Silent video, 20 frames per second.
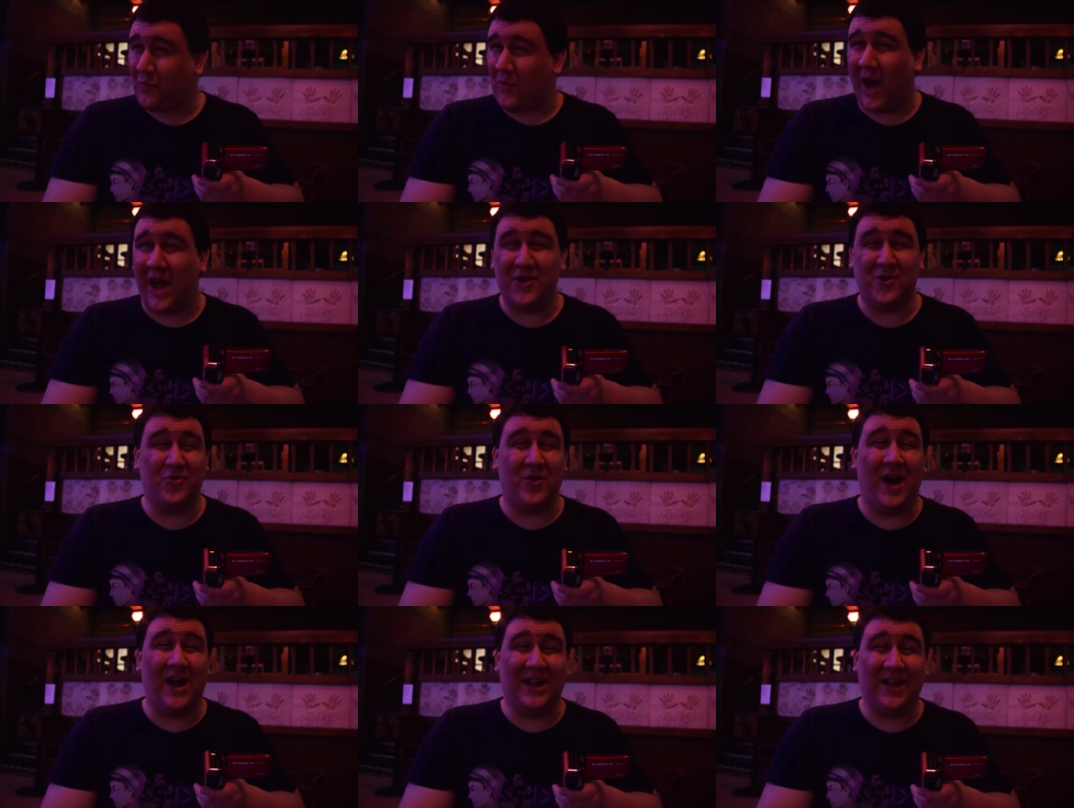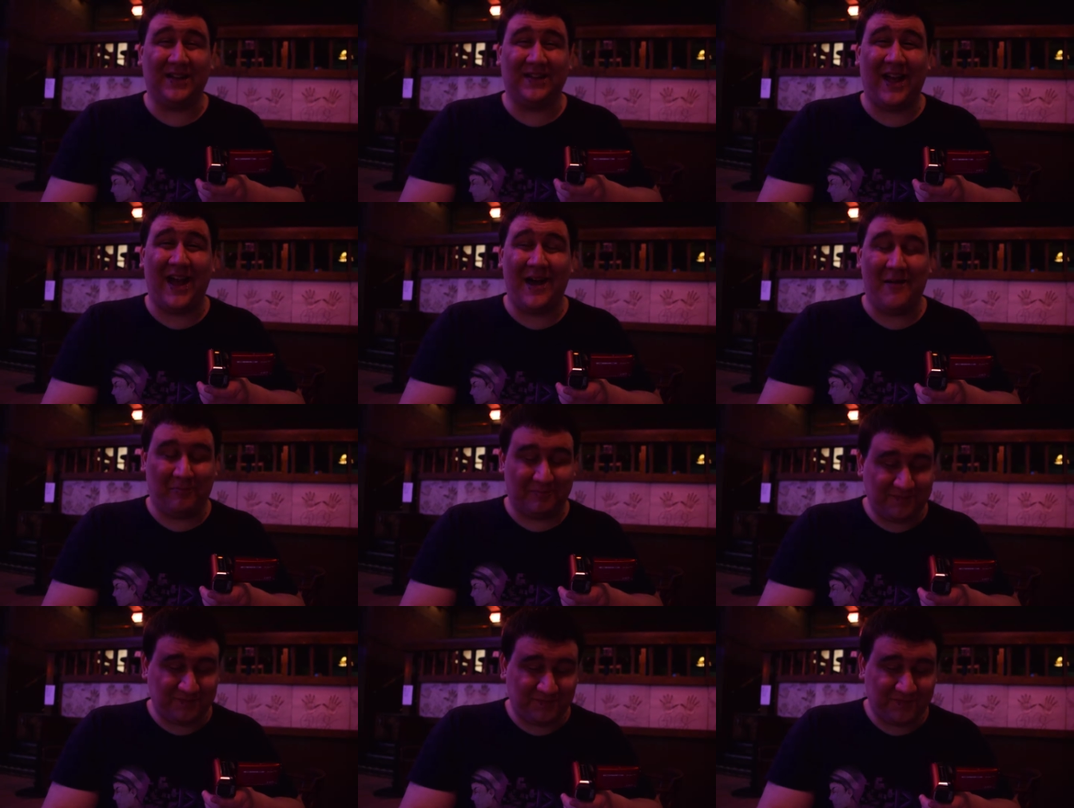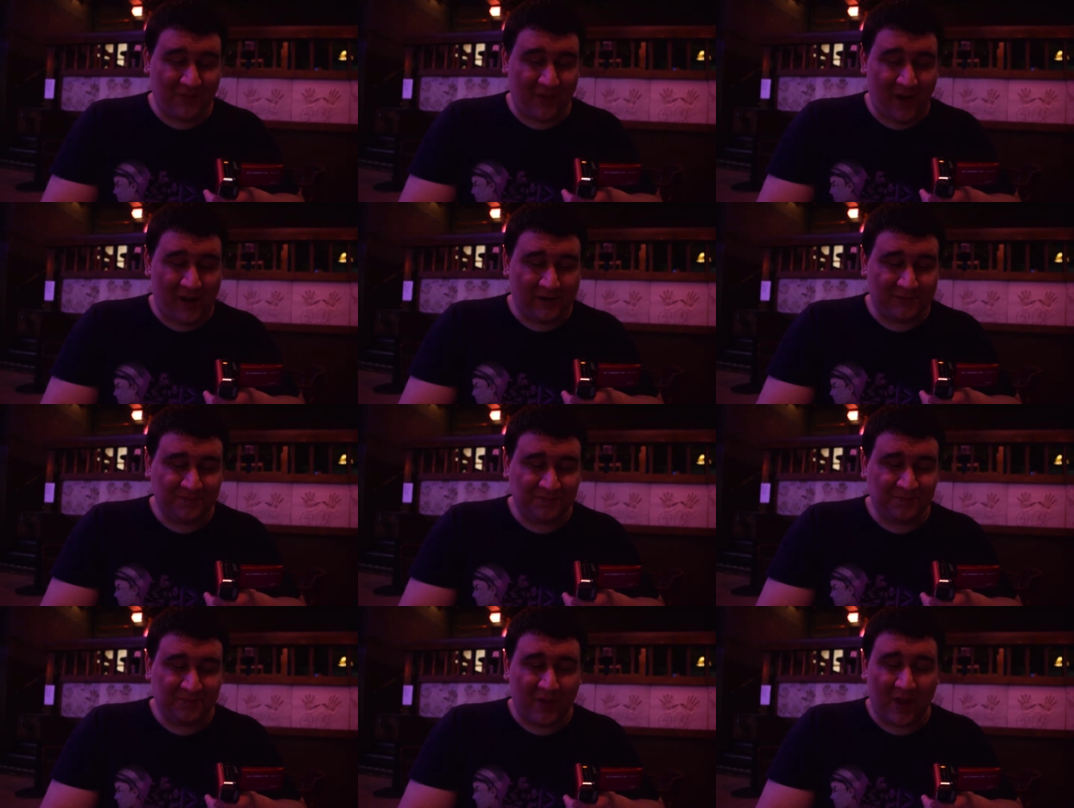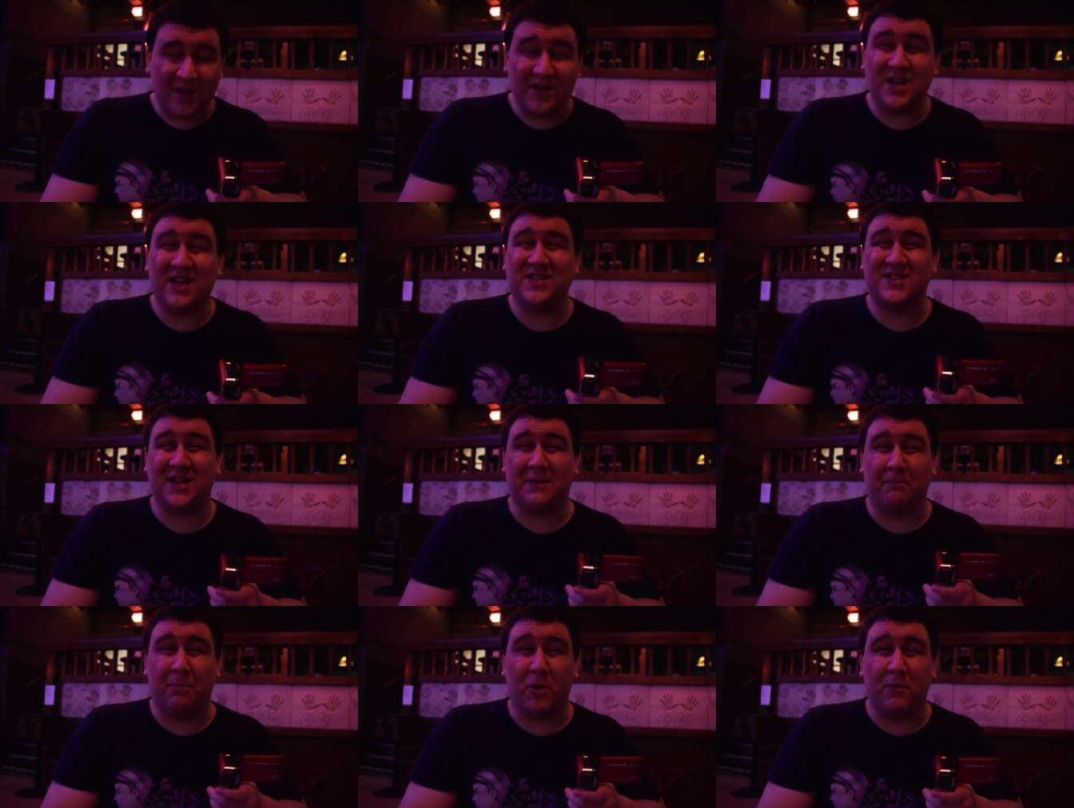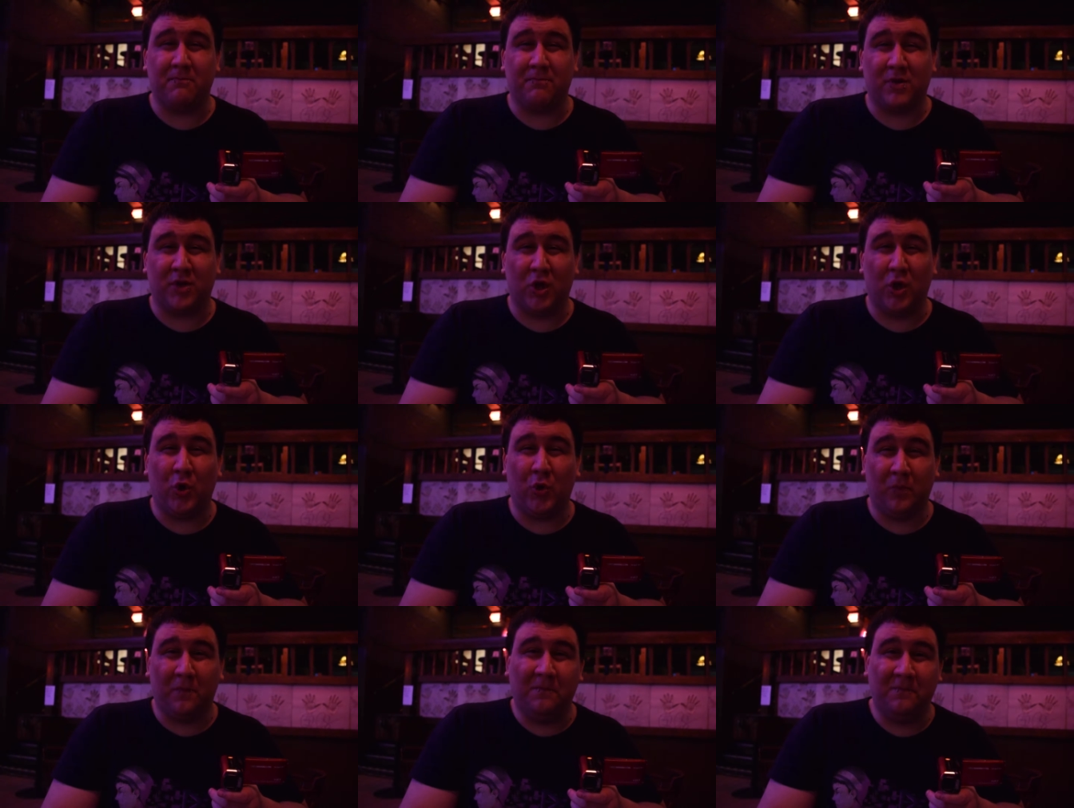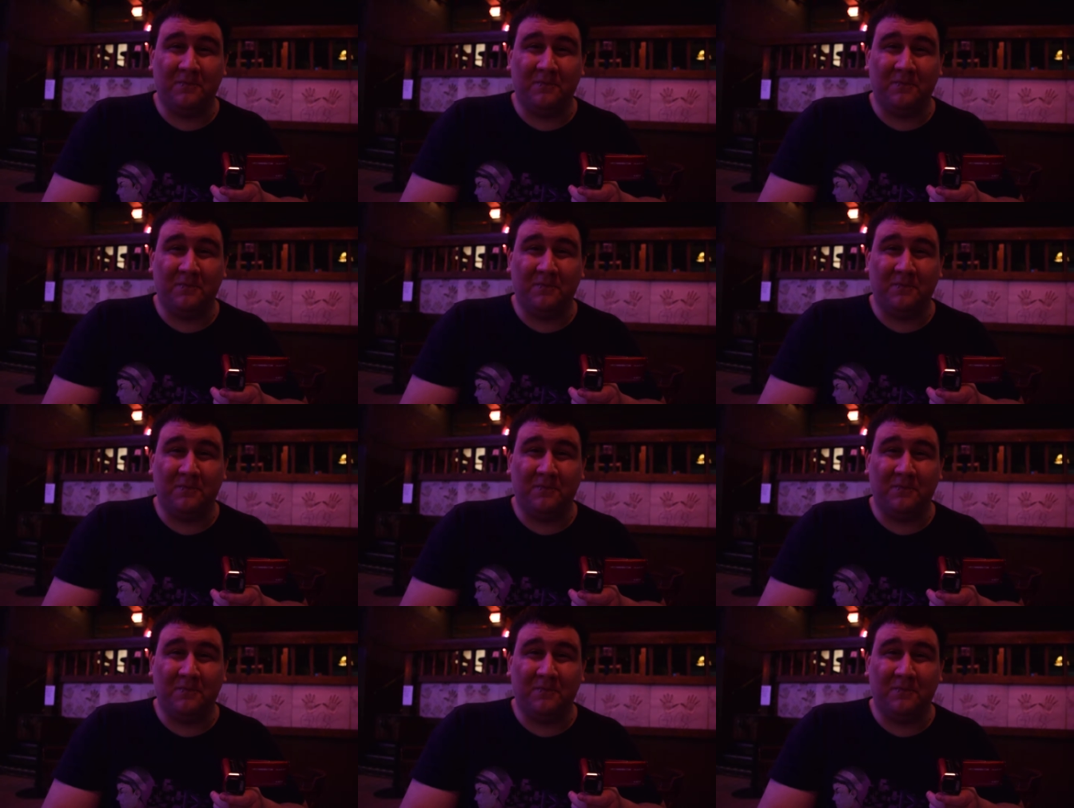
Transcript: I do not like that. Tastes like burnt balloon.